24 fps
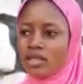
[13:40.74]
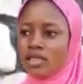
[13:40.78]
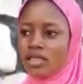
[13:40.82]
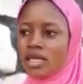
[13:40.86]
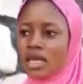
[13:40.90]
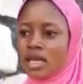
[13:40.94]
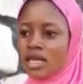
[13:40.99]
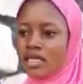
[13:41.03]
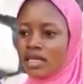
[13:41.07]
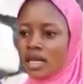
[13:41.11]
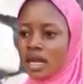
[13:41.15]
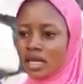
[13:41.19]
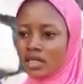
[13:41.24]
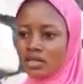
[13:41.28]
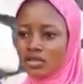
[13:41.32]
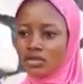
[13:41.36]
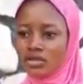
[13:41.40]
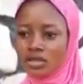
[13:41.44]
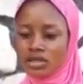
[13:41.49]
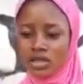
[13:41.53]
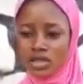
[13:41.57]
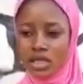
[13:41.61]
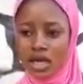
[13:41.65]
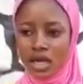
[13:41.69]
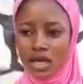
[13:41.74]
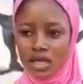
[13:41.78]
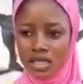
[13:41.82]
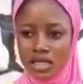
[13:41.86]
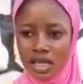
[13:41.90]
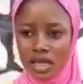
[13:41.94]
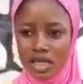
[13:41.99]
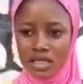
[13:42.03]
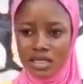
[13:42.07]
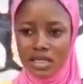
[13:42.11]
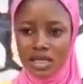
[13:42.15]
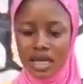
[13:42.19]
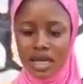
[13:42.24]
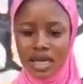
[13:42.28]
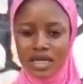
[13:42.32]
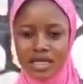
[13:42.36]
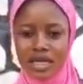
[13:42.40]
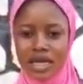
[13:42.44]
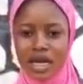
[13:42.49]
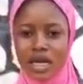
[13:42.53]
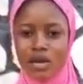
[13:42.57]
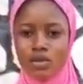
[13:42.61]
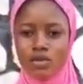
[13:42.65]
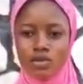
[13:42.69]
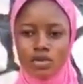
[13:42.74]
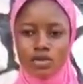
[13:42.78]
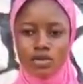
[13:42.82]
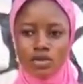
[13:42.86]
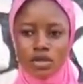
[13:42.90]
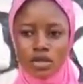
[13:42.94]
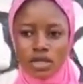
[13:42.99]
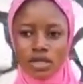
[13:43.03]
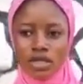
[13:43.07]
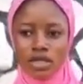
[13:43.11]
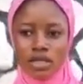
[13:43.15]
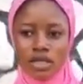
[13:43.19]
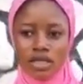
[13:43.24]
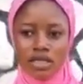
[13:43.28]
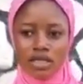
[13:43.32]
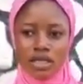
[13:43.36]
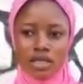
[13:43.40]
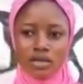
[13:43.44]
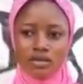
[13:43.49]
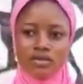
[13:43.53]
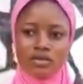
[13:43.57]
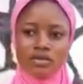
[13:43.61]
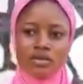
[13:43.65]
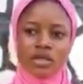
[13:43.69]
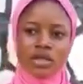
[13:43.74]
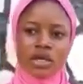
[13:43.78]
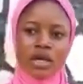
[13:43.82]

he said I should sit down inside the car, that I must not get down.